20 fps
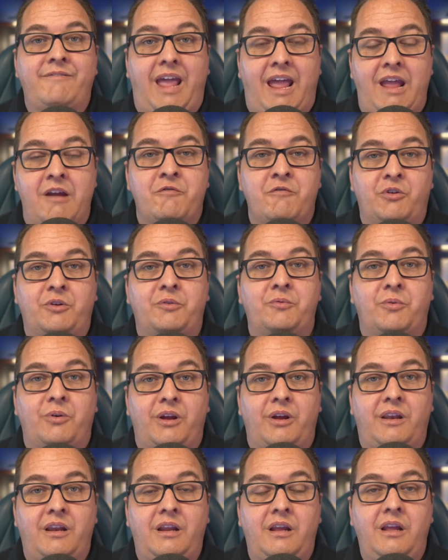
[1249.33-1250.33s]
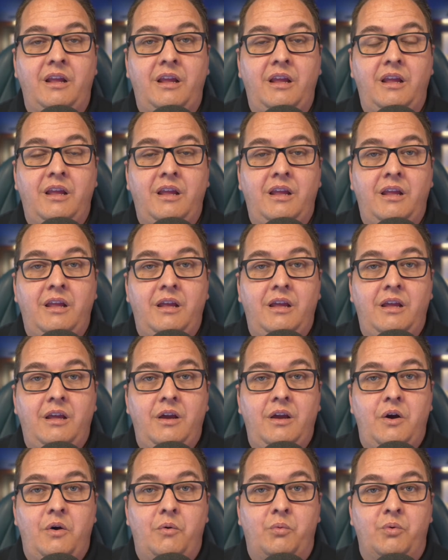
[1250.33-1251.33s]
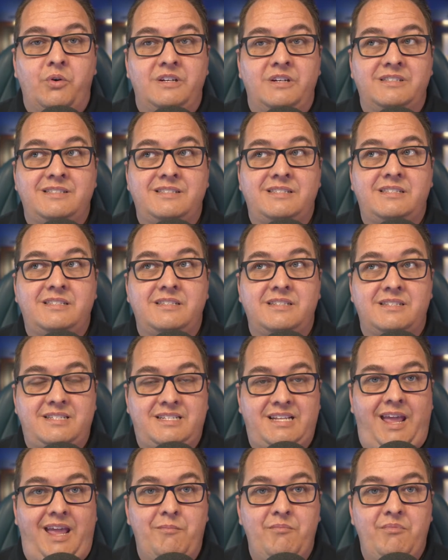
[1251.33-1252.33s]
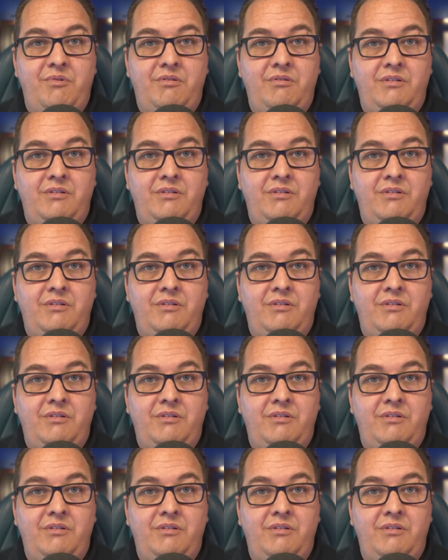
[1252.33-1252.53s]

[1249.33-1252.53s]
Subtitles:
everyone was the same.